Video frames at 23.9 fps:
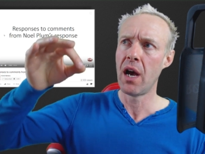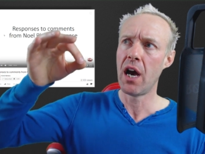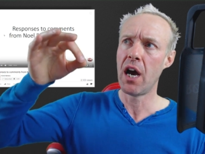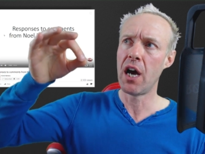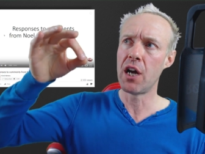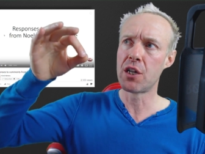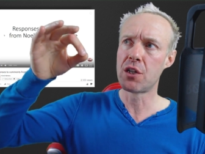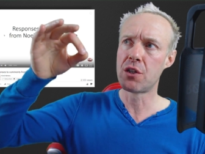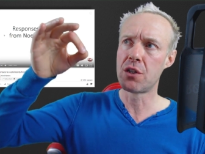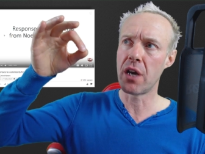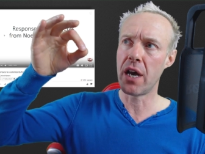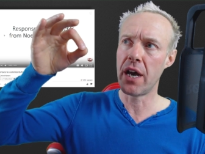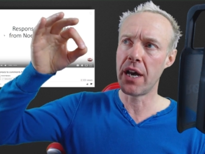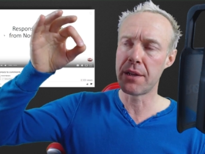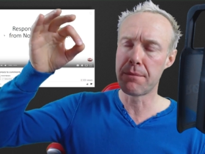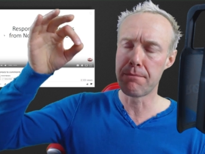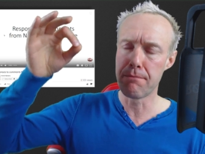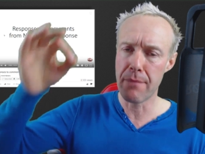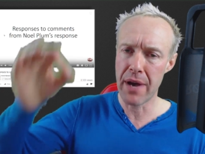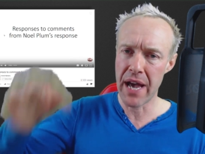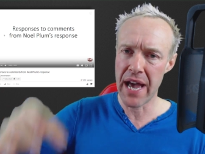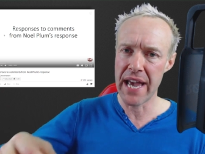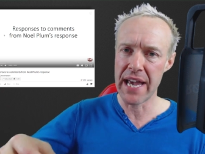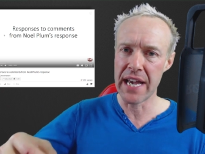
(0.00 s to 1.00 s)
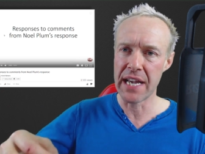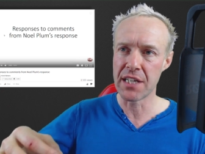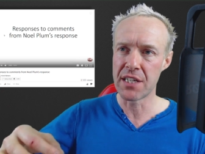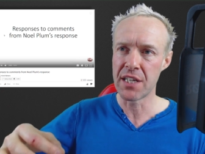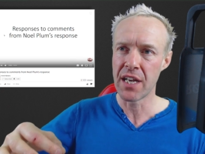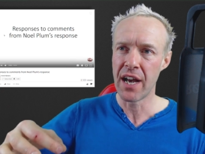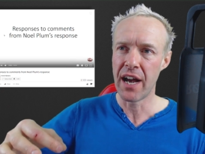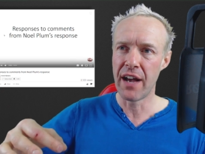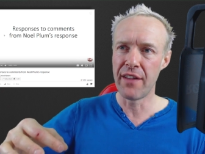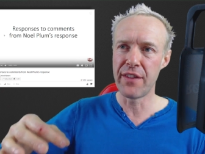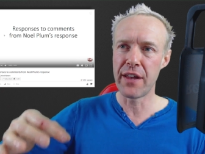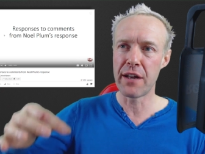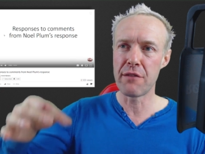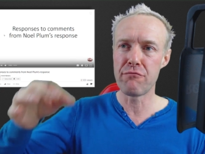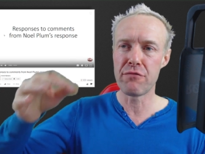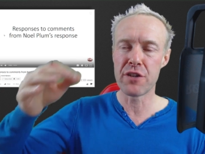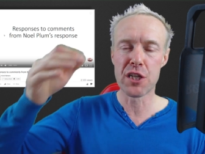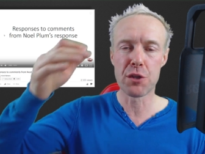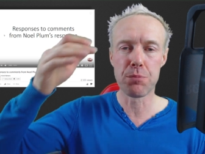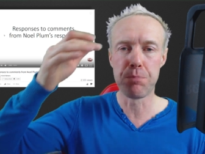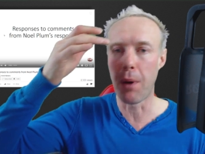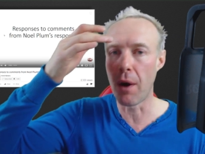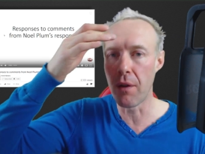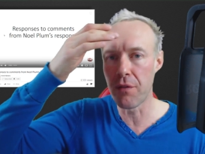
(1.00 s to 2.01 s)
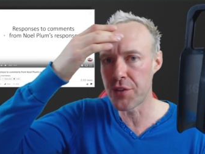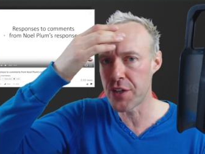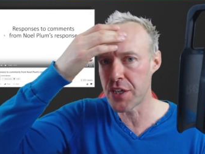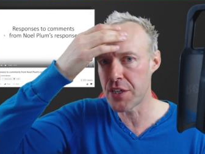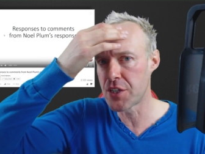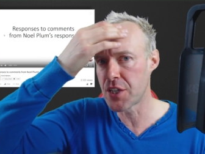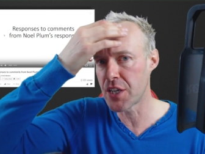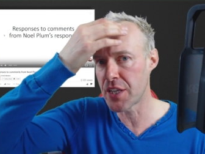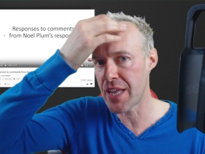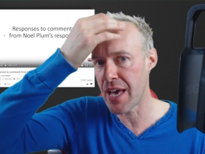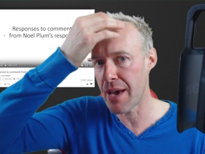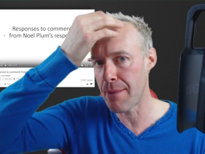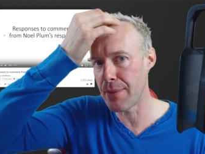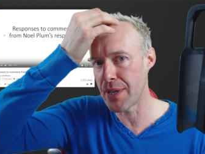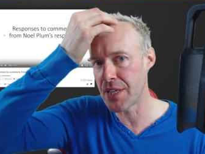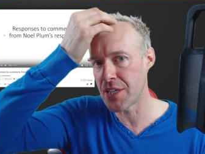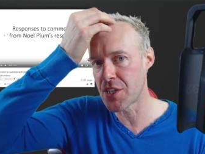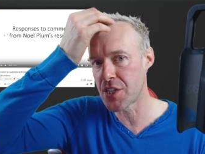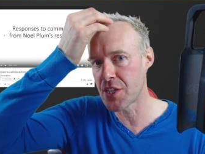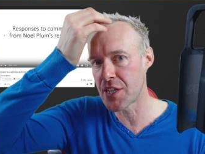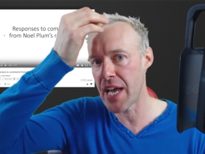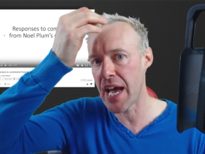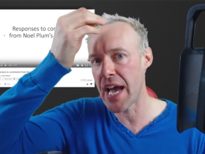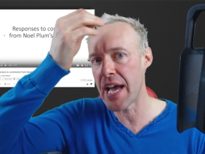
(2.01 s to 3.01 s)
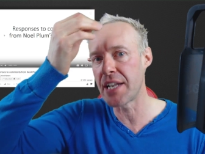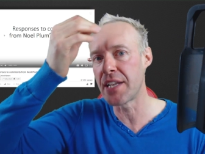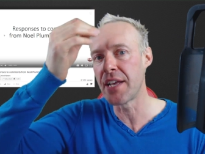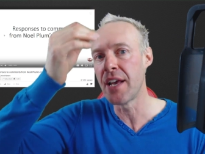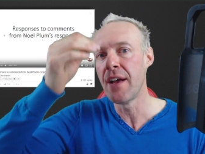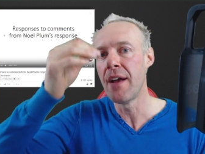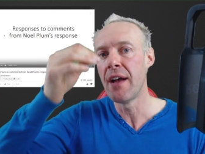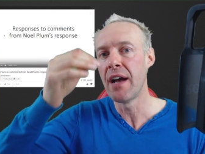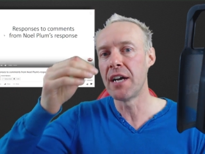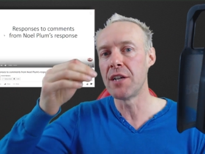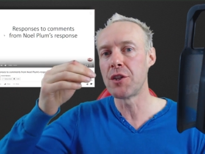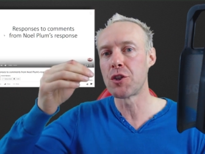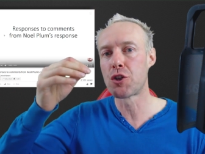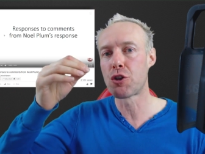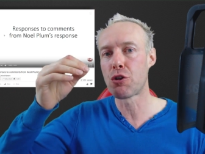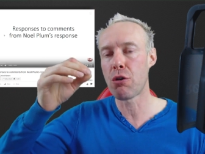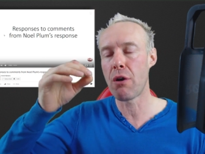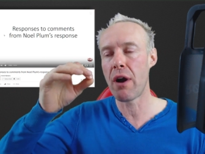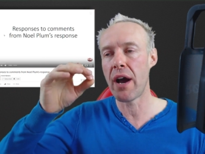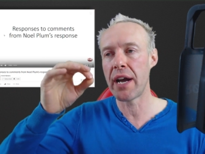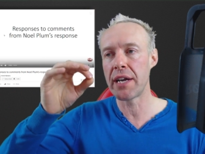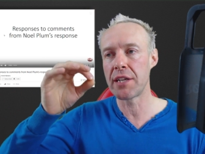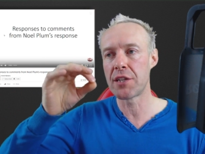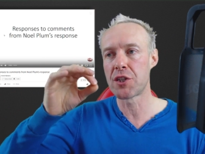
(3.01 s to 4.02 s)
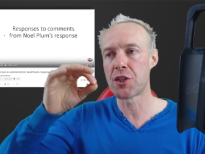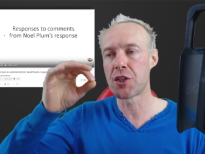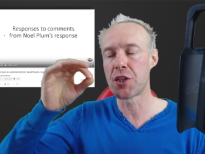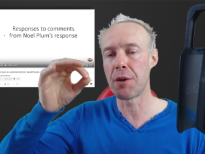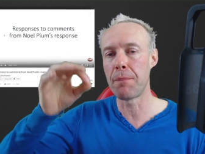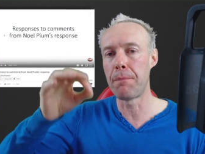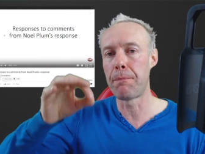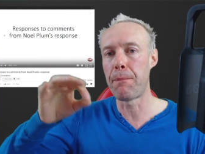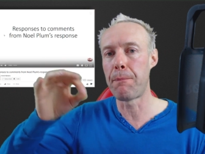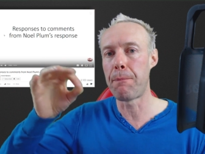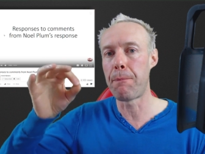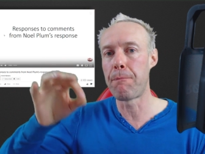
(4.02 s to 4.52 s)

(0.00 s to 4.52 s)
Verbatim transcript: had had made and then responded to them instead and tried to